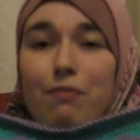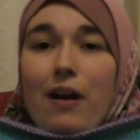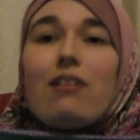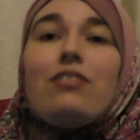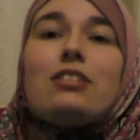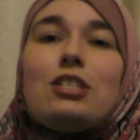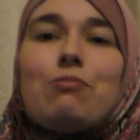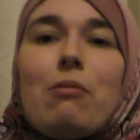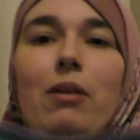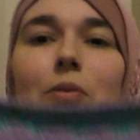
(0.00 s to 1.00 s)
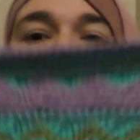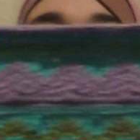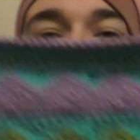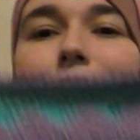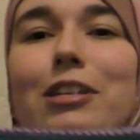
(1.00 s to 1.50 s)
proud of this. This is probably one of
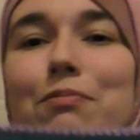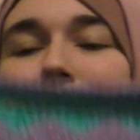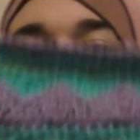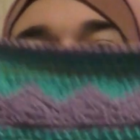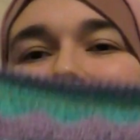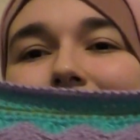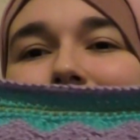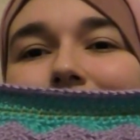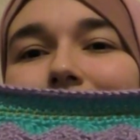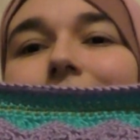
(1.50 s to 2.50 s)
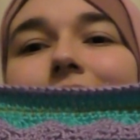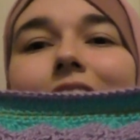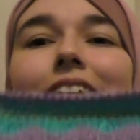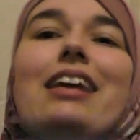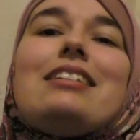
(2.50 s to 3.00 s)
my most proud crochet
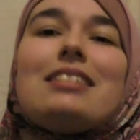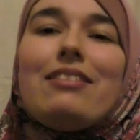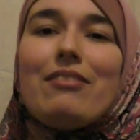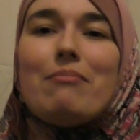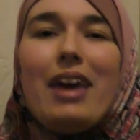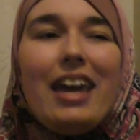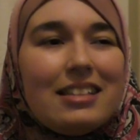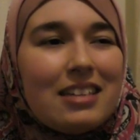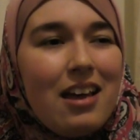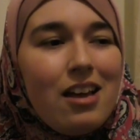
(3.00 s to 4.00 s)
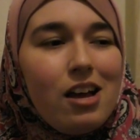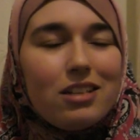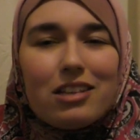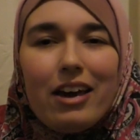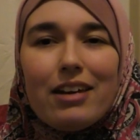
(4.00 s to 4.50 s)
creations I've ever made,
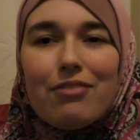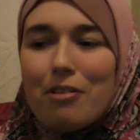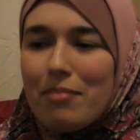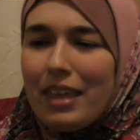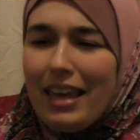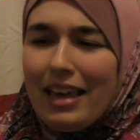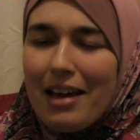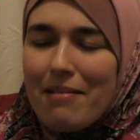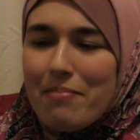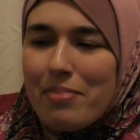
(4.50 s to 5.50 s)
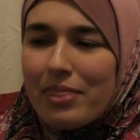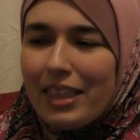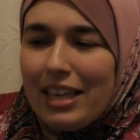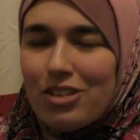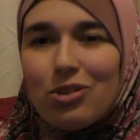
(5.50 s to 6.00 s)
aside from
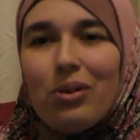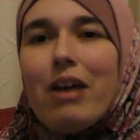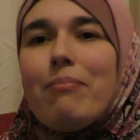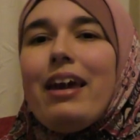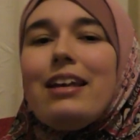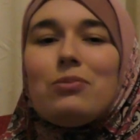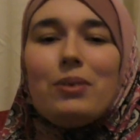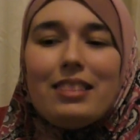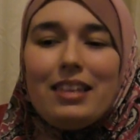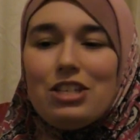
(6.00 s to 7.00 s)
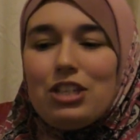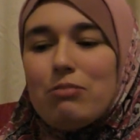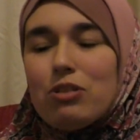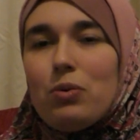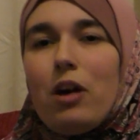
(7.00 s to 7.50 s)
the shawl I made with the
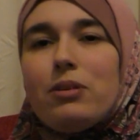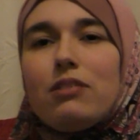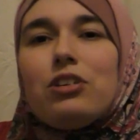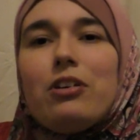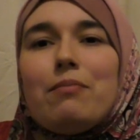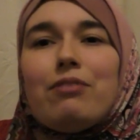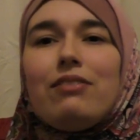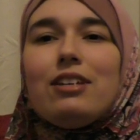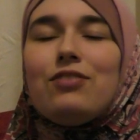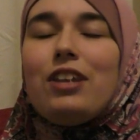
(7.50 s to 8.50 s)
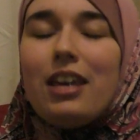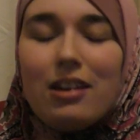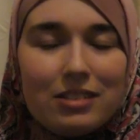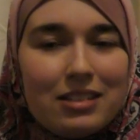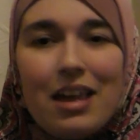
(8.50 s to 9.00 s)
sheep as well, which I've shown in previous
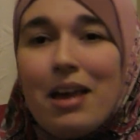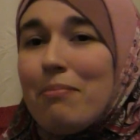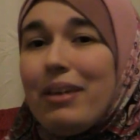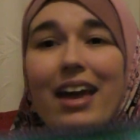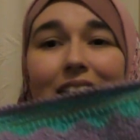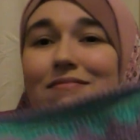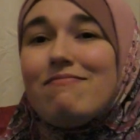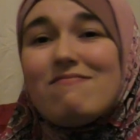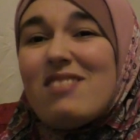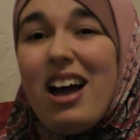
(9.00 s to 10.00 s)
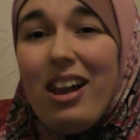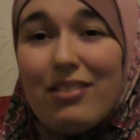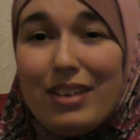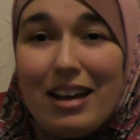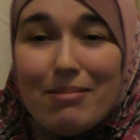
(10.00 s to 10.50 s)
videos. But yeah, I
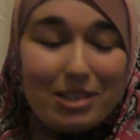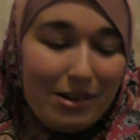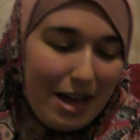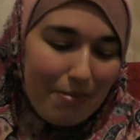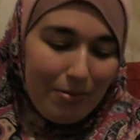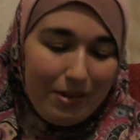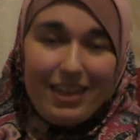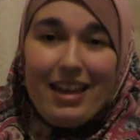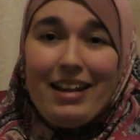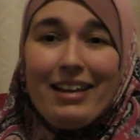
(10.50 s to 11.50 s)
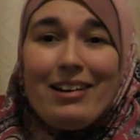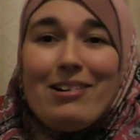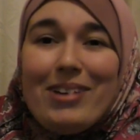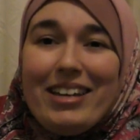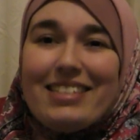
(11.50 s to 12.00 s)
love it. I'm so happy with it, and I
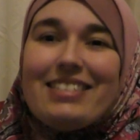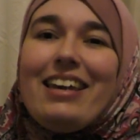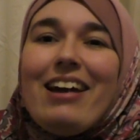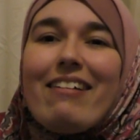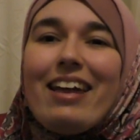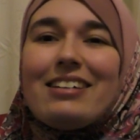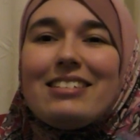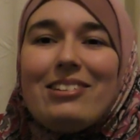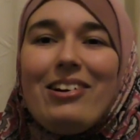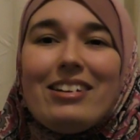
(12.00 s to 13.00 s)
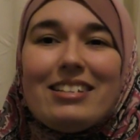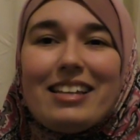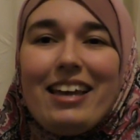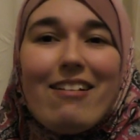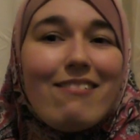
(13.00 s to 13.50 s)
can't wait to see her reaction to it,
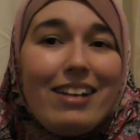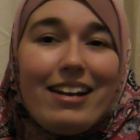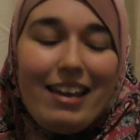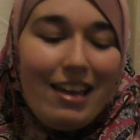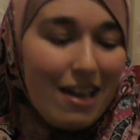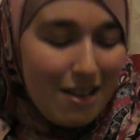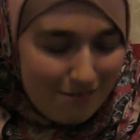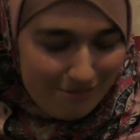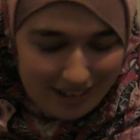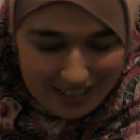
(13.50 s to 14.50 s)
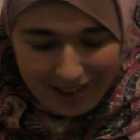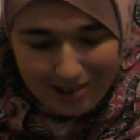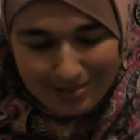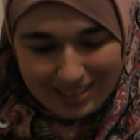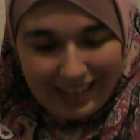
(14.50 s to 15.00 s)
honestly. I really, really
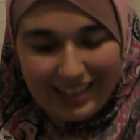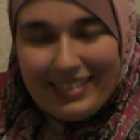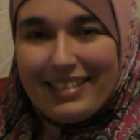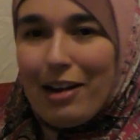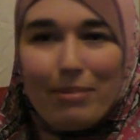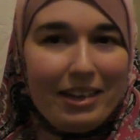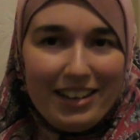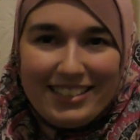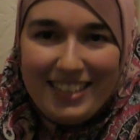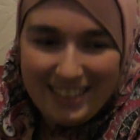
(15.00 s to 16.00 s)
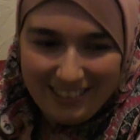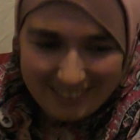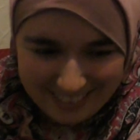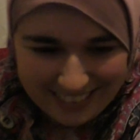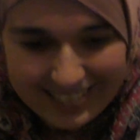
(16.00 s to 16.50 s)
hope she likes it. I'll be gutted if
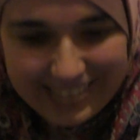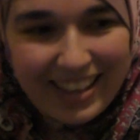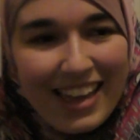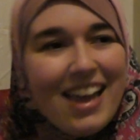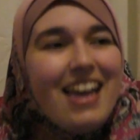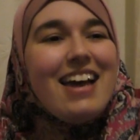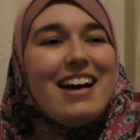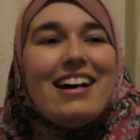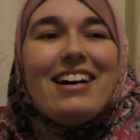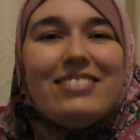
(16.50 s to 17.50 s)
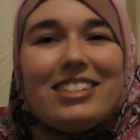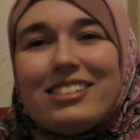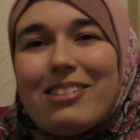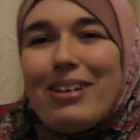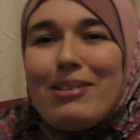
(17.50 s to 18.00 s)
she doesn't. Just
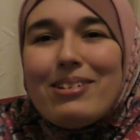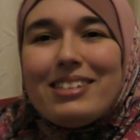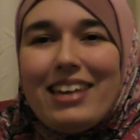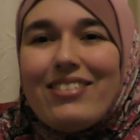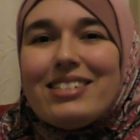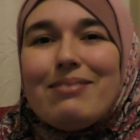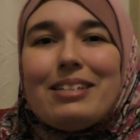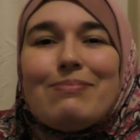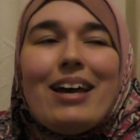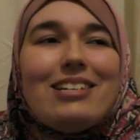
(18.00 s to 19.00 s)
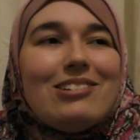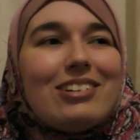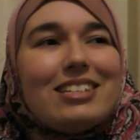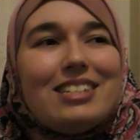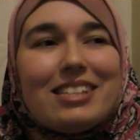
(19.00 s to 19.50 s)
because I really want to give her something special,
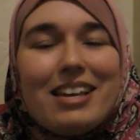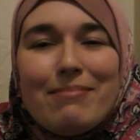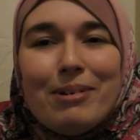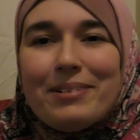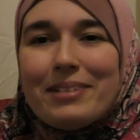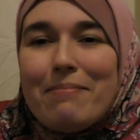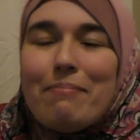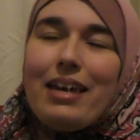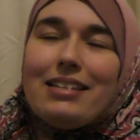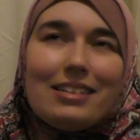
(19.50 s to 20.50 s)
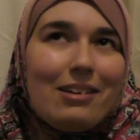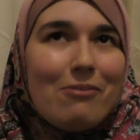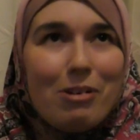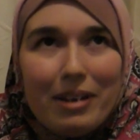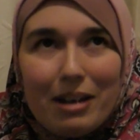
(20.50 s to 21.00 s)
because she's like the most amazing
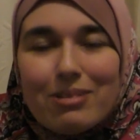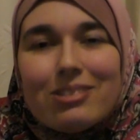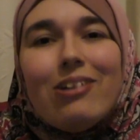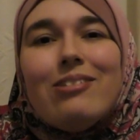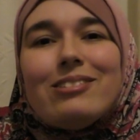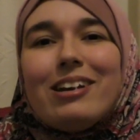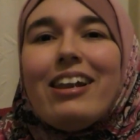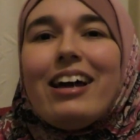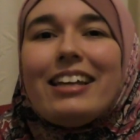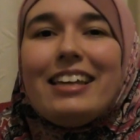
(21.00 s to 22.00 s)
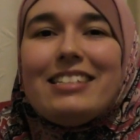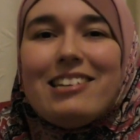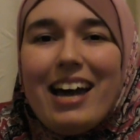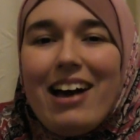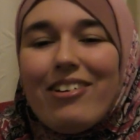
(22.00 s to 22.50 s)
woman. I'm so, so lucky
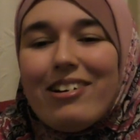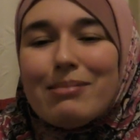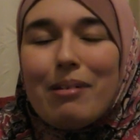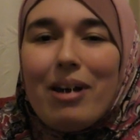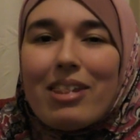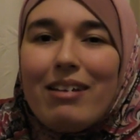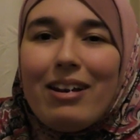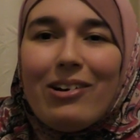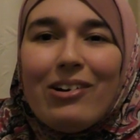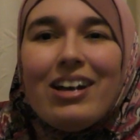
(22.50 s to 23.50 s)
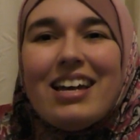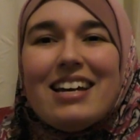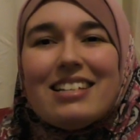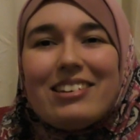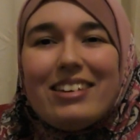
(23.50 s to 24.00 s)
to have her as my mother-in-law.
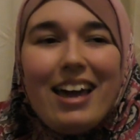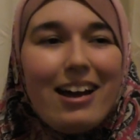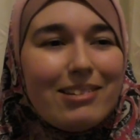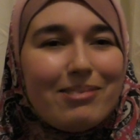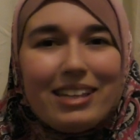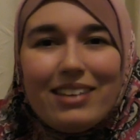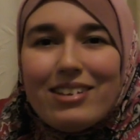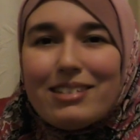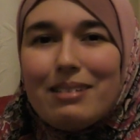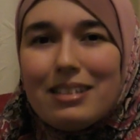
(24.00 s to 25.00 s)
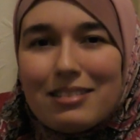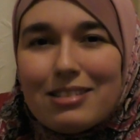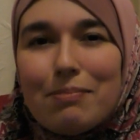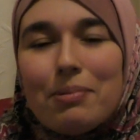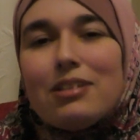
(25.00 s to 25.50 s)
So yeah, I just want to give her something
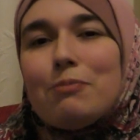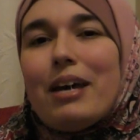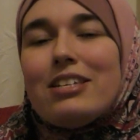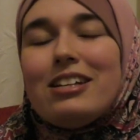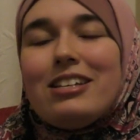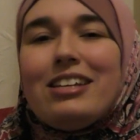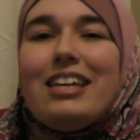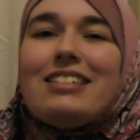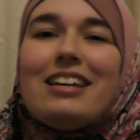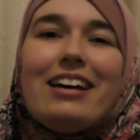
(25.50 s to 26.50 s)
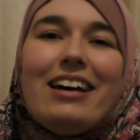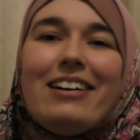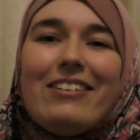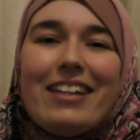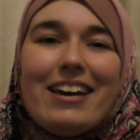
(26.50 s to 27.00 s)
super special and unique to her
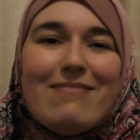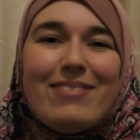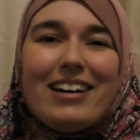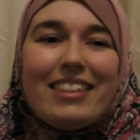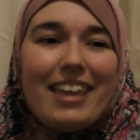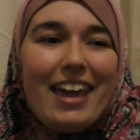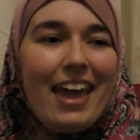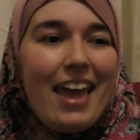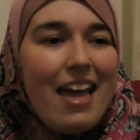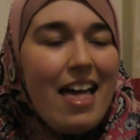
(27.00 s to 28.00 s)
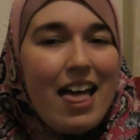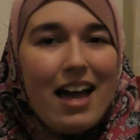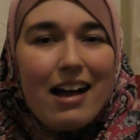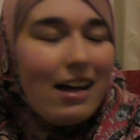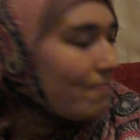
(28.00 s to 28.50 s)
on her birthday.
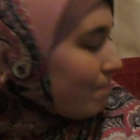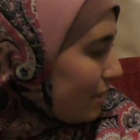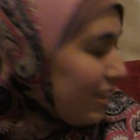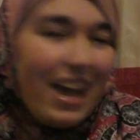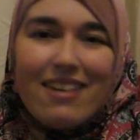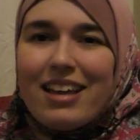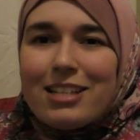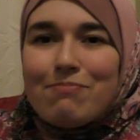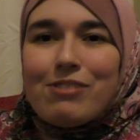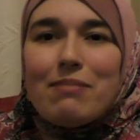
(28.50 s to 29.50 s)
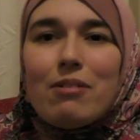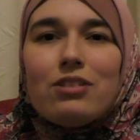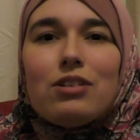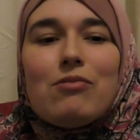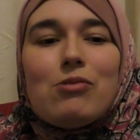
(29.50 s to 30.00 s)
But yeah, that's pretty
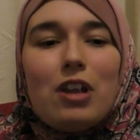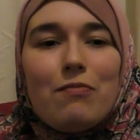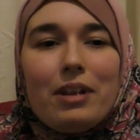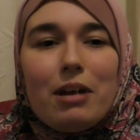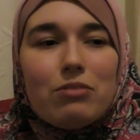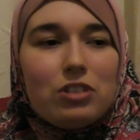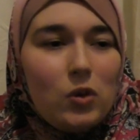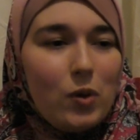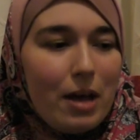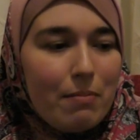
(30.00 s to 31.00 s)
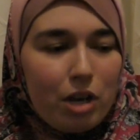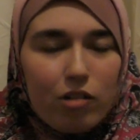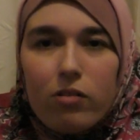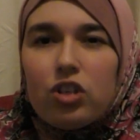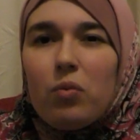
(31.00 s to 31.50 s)
much all I've been up to
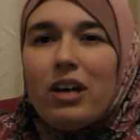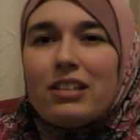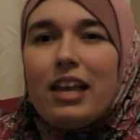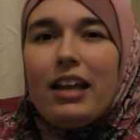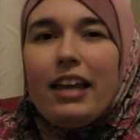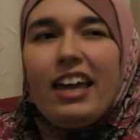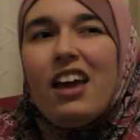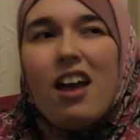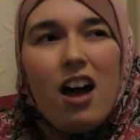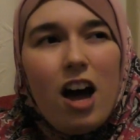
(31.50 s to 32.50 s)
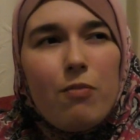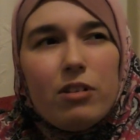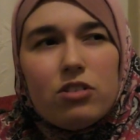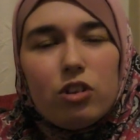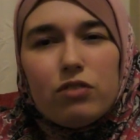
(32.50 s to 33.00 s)
crochet-wise lately. I've
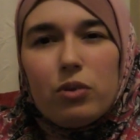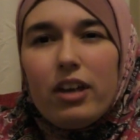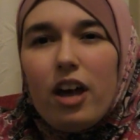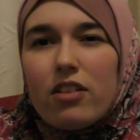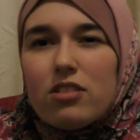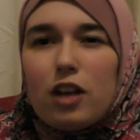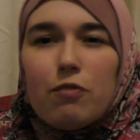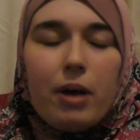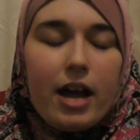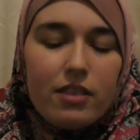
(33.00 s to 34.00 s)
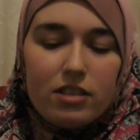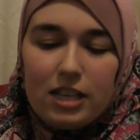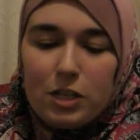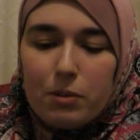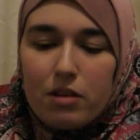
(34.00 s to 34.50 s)
been sort of doing other stuff behind the
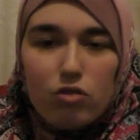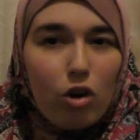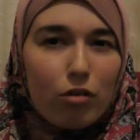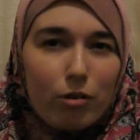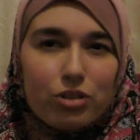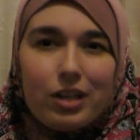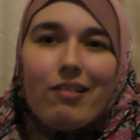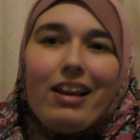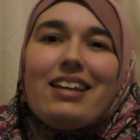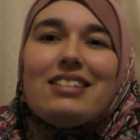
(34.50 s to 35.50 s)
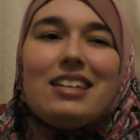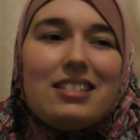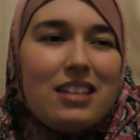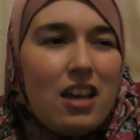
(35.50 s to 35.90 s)
scenes, but not crochet related.